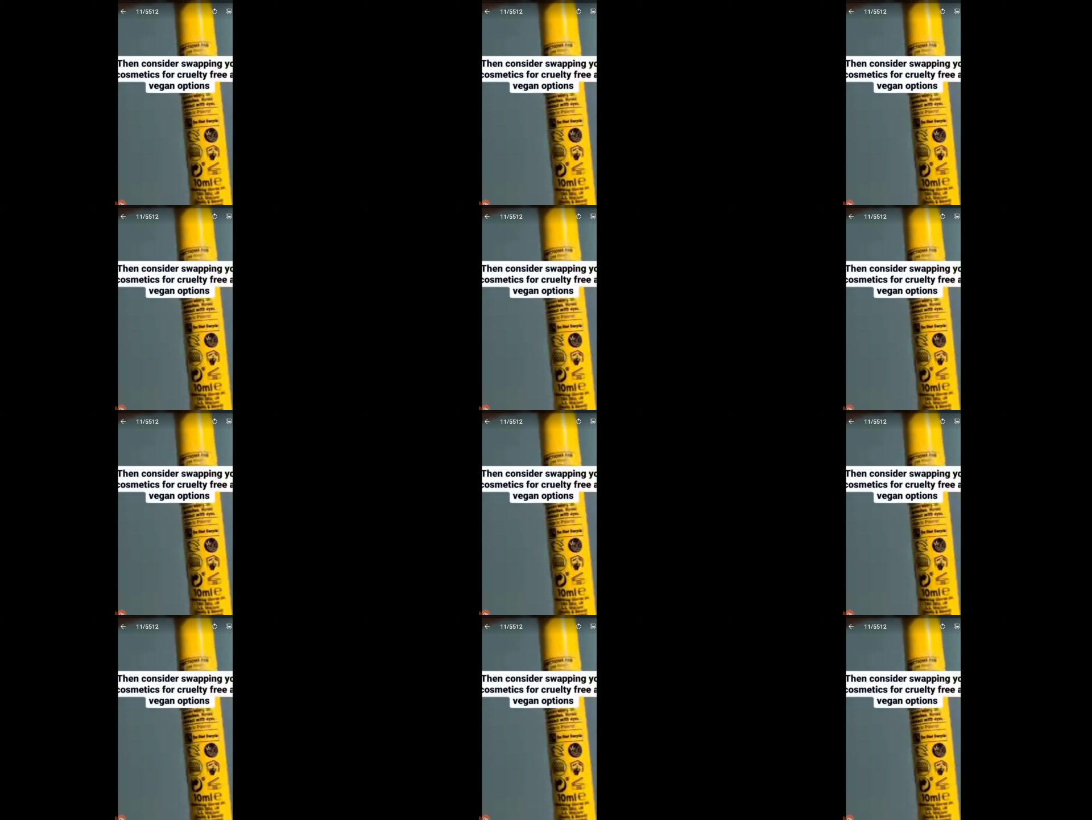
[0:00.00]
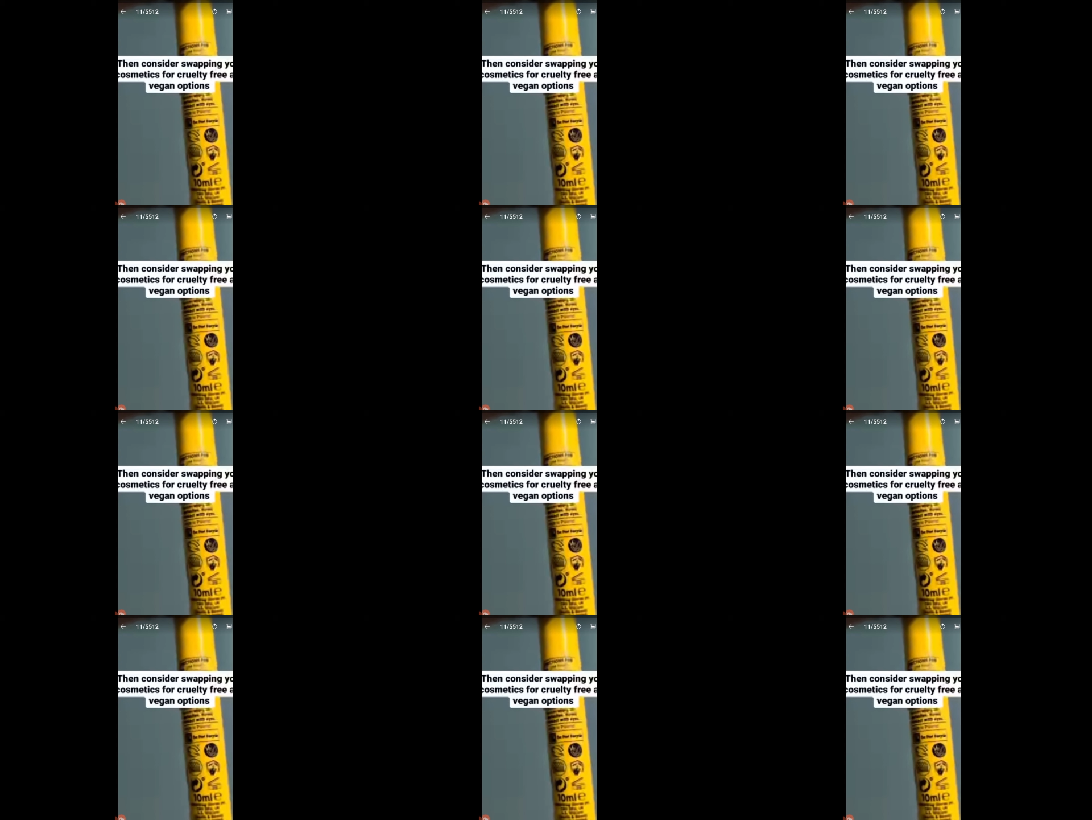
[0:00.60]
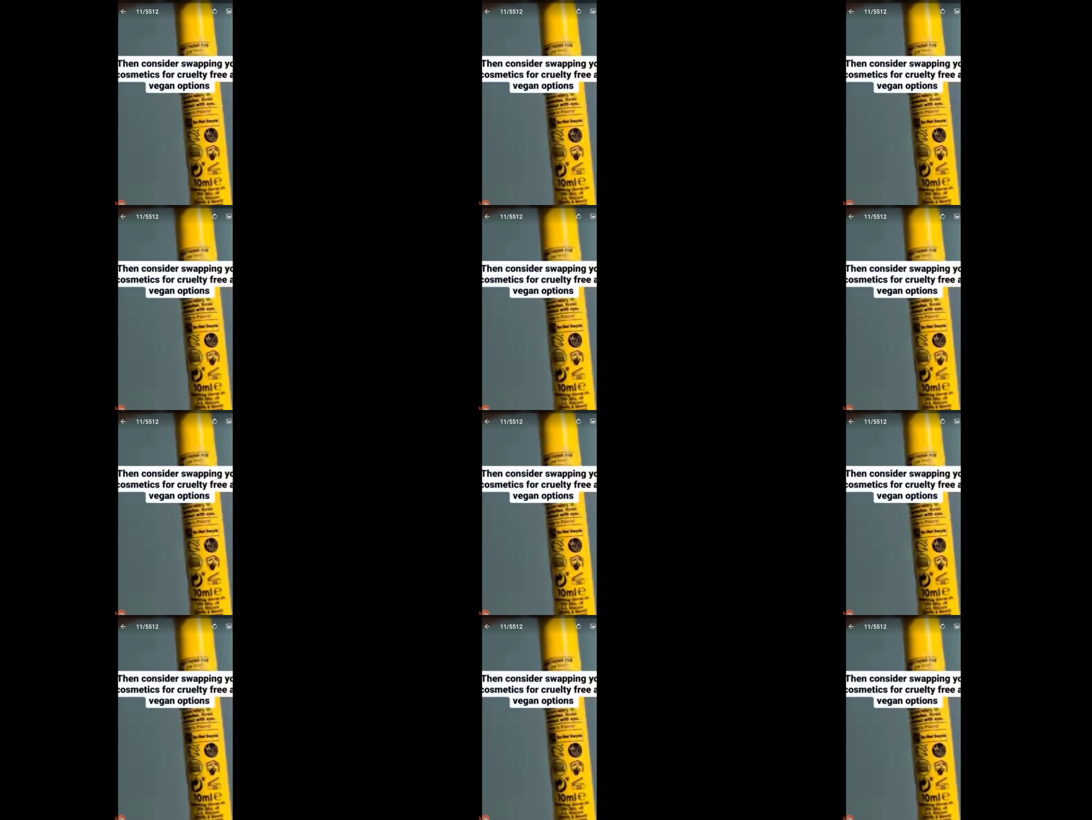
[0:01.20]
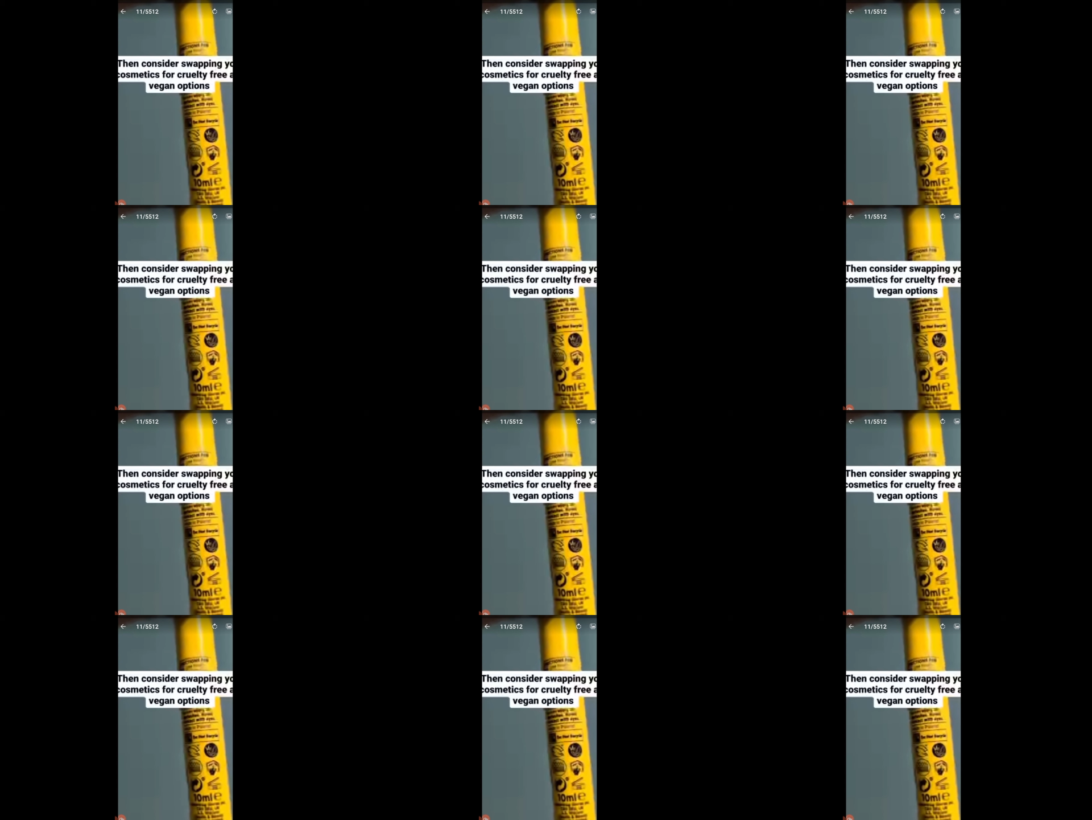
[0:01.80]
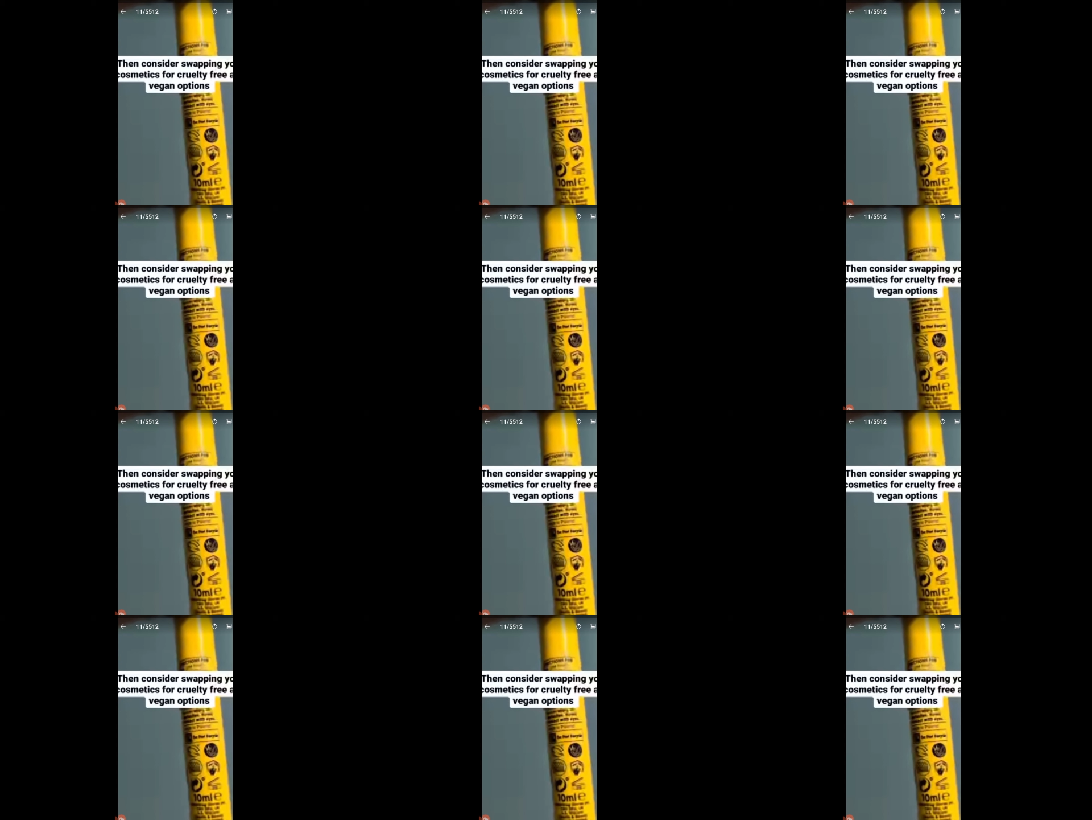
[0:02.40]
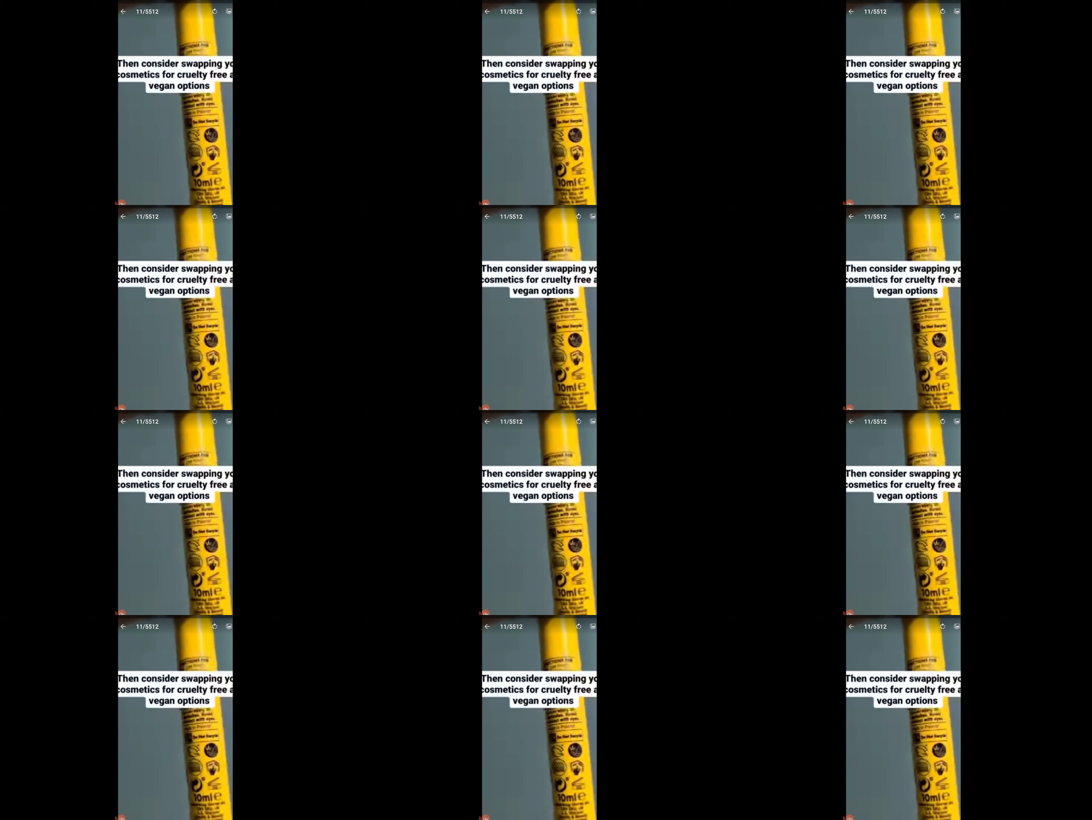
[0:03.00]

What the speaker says: (no speaker visible)